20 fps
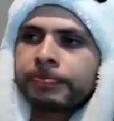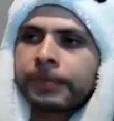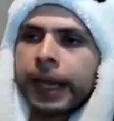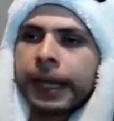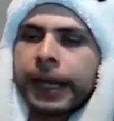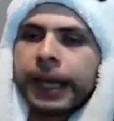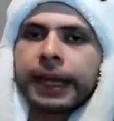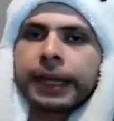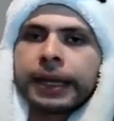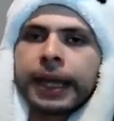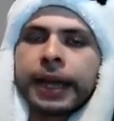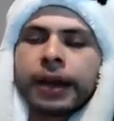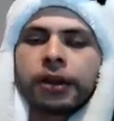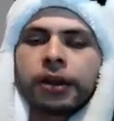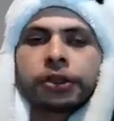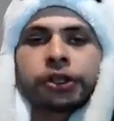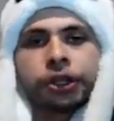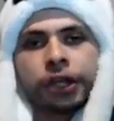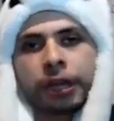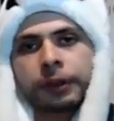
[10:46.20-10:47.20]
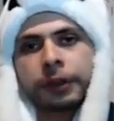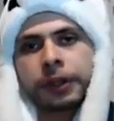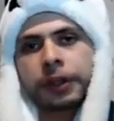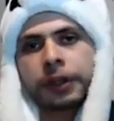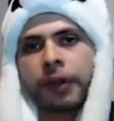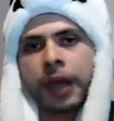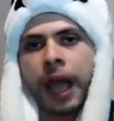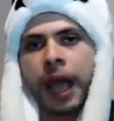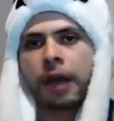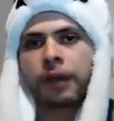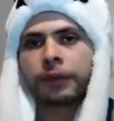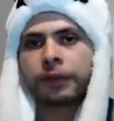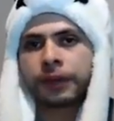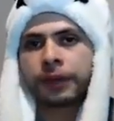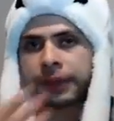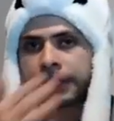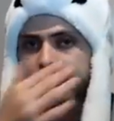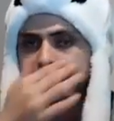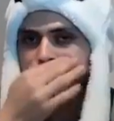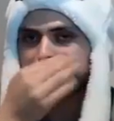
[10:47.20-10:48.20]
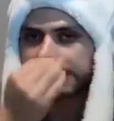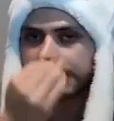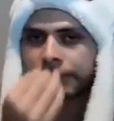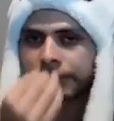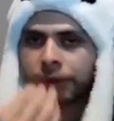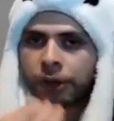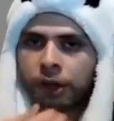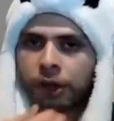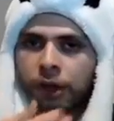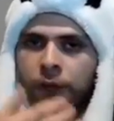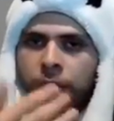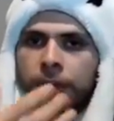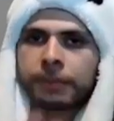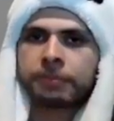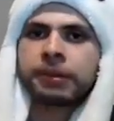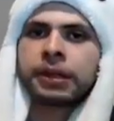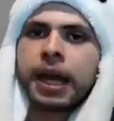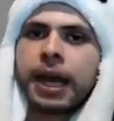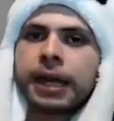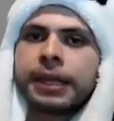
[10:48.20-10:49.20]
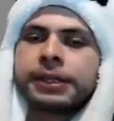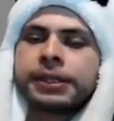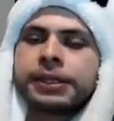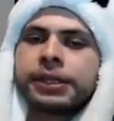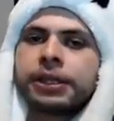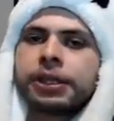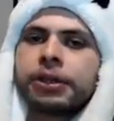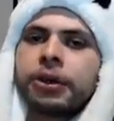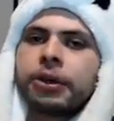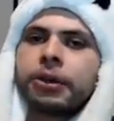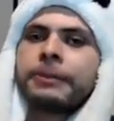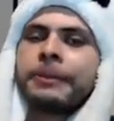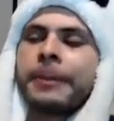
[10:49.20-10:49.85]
And I'll share with you how this, you know, would apply to you